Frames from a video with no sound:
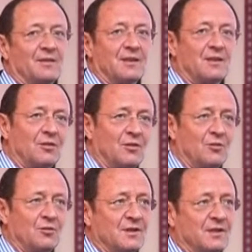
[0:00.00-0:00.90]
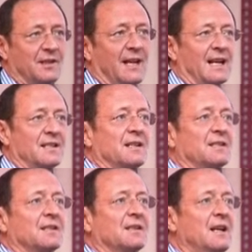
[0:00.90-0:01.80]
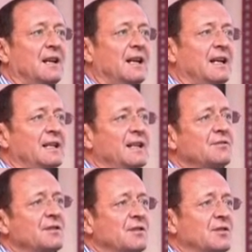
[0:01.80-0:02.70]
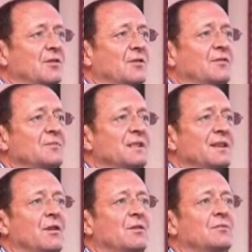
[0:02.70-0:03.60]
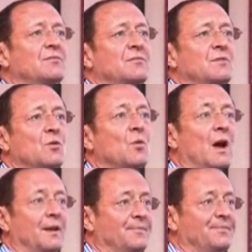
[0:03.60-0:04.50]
It's a concordance analysis. It yields a score from 0 to 1.